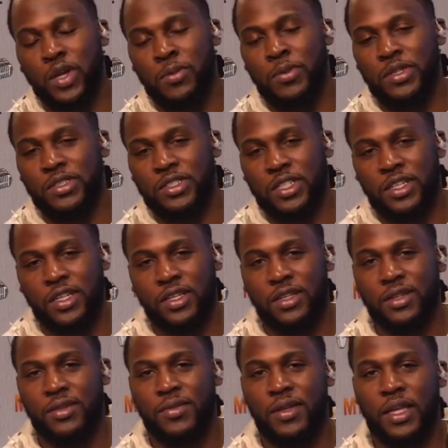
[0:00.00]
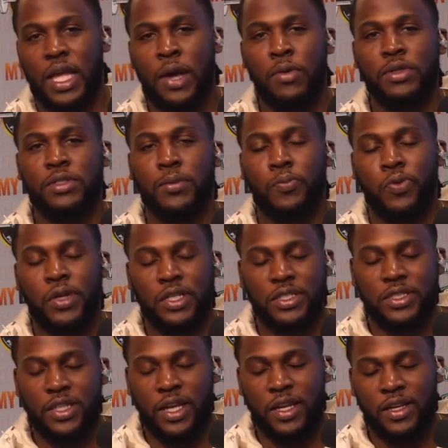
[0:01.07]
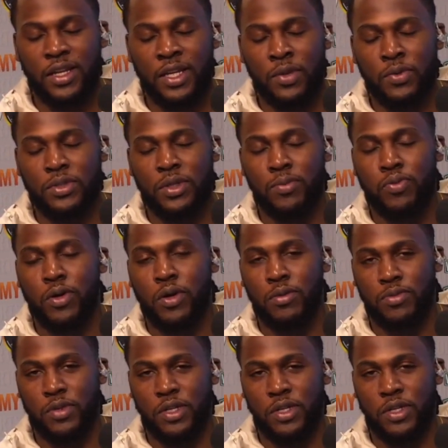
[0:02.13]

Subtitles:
much, Jenna. It was appreciated and it was appropriate.